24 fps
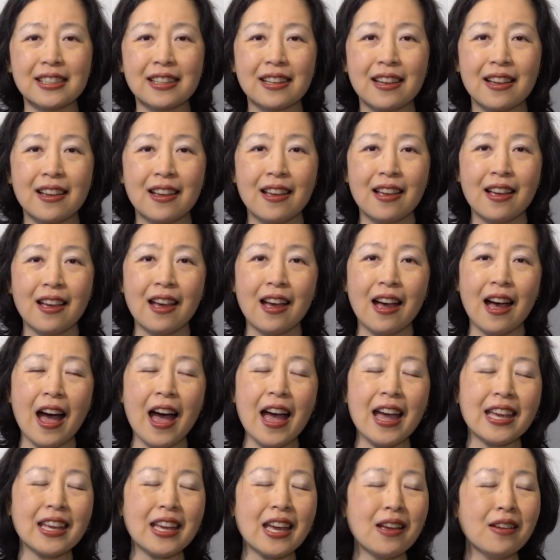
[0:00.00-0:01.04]

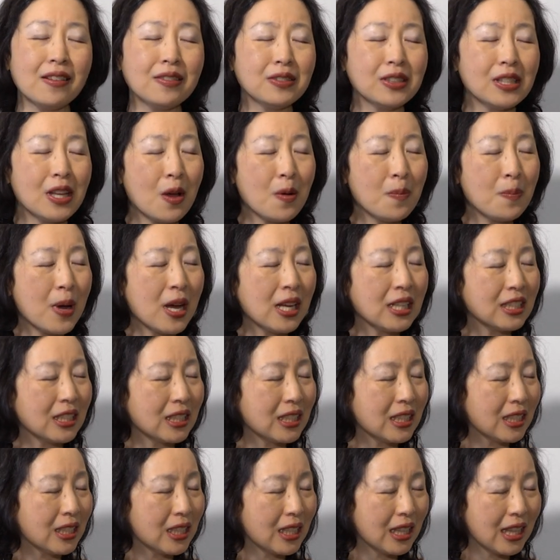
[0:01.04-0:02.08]
I have so
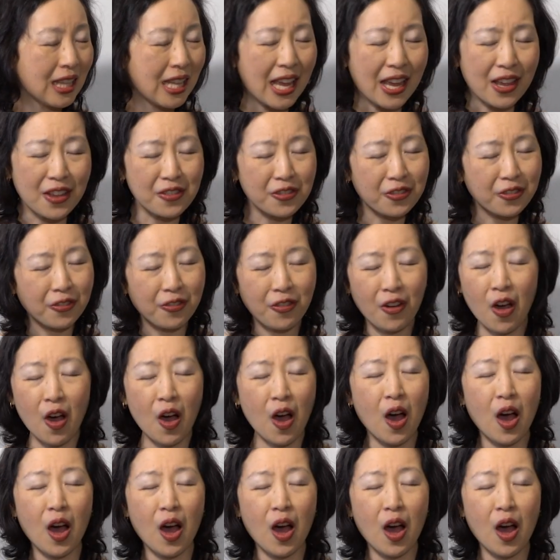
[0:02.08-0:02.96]
much to live for.